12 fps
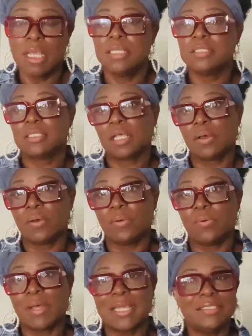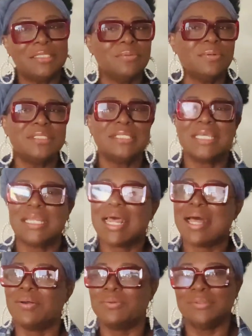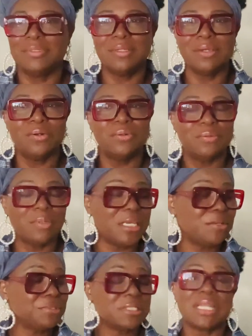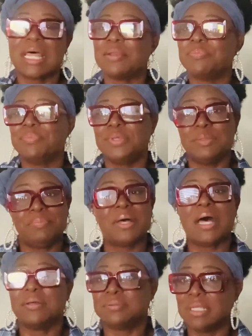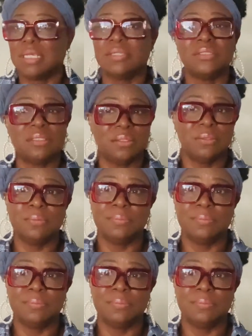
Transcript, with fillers: So I just wanted to get out, you know? It was a lot of people out there too.